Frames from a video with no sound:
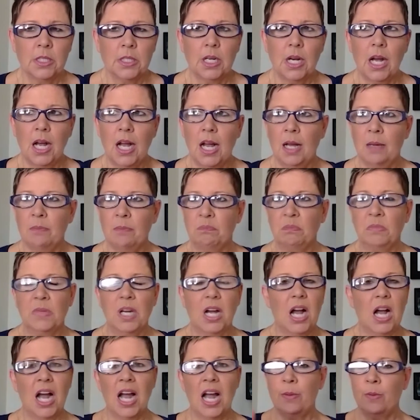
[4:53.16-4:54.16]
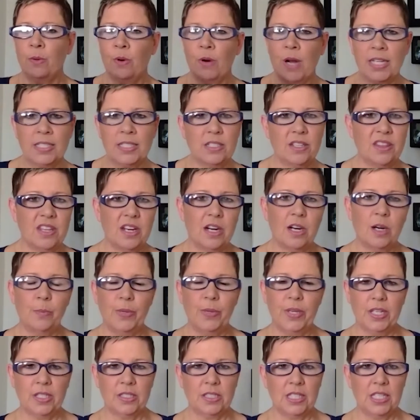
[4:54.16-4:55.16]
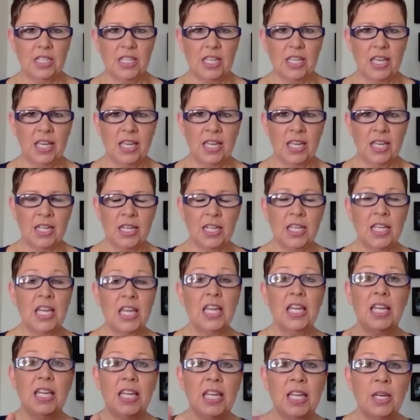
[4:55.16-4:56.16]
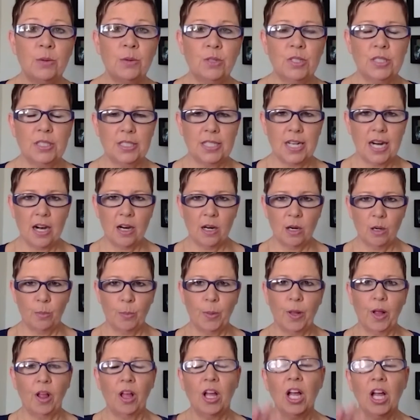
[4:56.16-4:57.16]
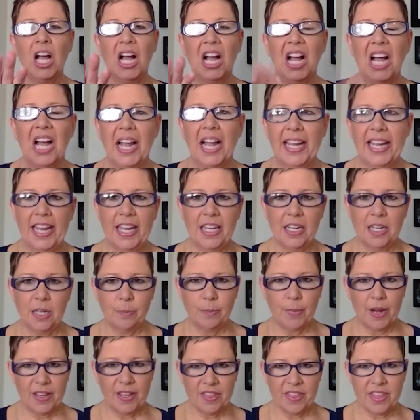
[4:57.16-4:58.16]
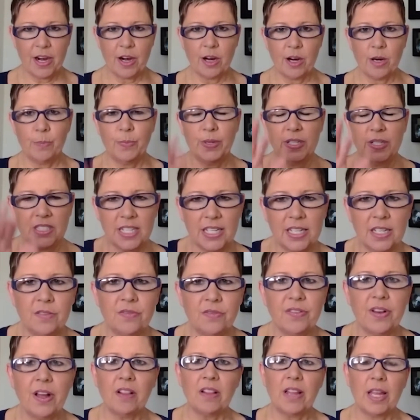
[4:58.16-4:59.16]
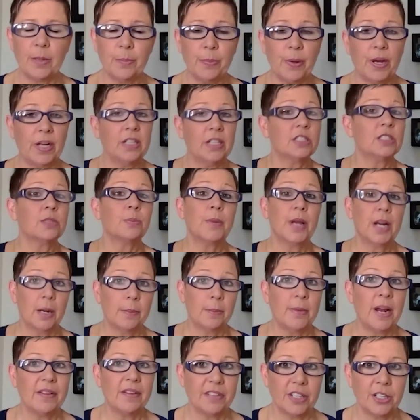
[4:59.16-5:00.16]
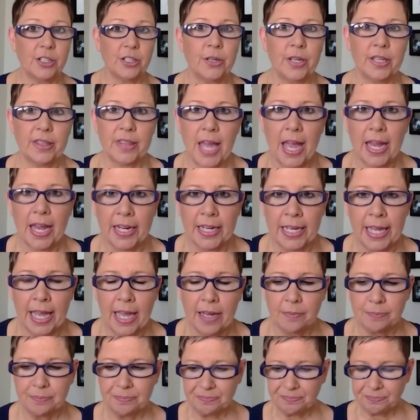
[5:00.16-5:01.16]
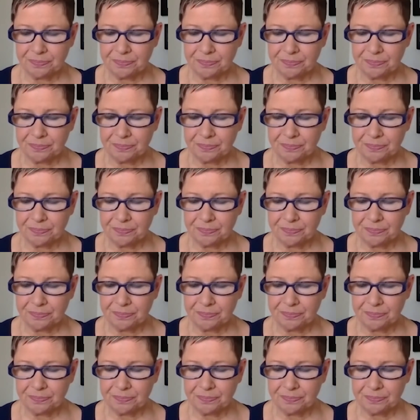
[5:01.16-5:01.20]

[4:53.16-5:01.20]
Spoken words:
I went to therapy as a kid. It was terrible. I hated my therapist. It felt like punishment. I'm never doing that again.